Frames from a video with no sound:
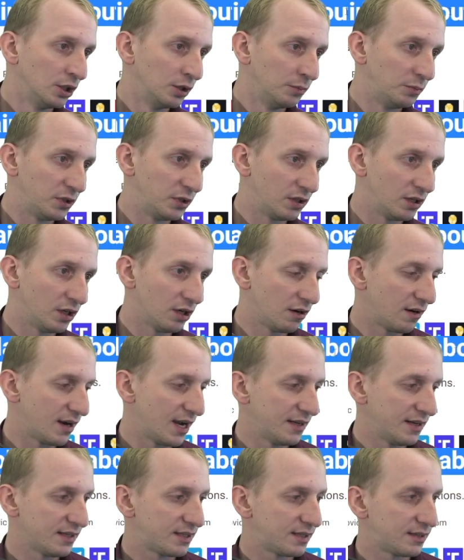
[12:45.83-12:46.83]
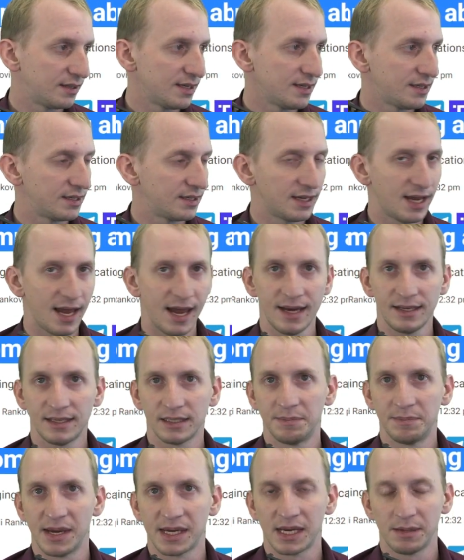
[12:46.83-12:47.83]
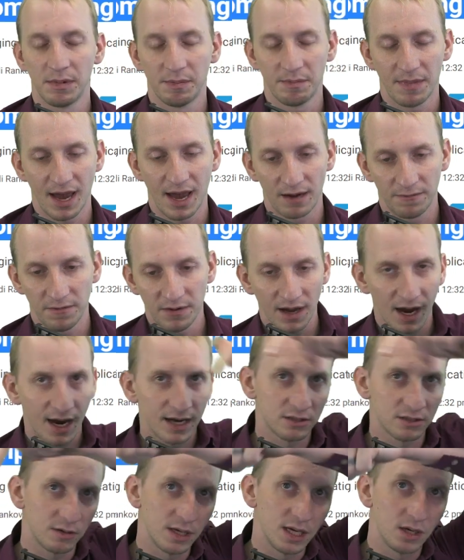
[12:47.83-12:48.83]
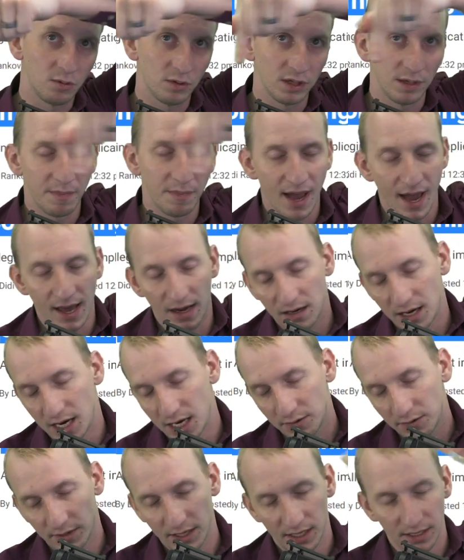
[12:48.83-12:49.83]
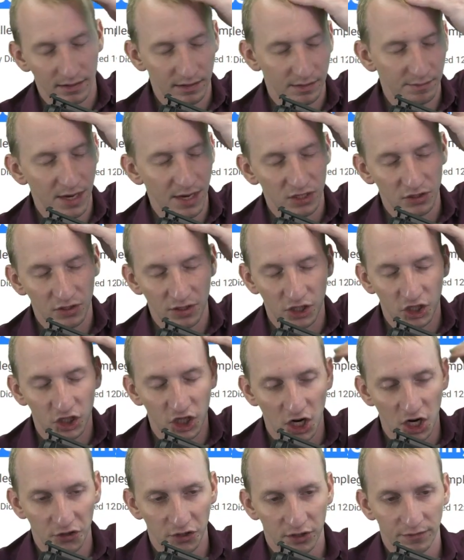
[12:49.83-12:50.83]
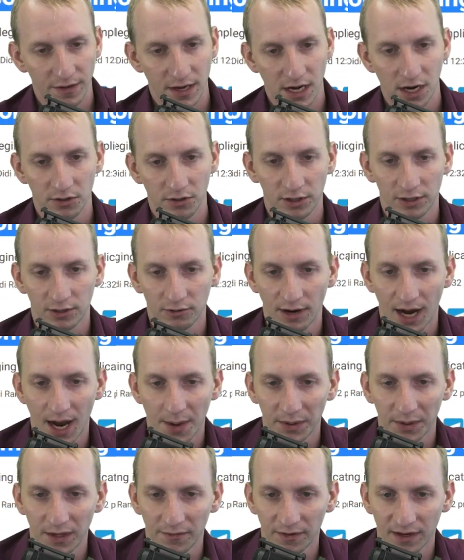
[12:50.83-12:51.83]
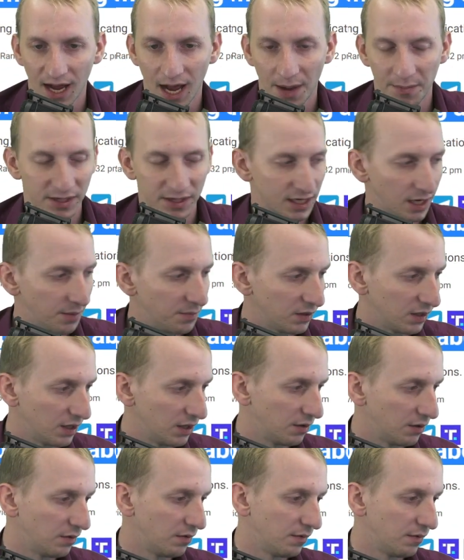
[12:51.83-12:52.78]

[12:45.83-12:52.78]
You're all right. This case is making me mad. If you guys are equally mad and angry, make sure to share this video, subscribe, and leave a comment down below.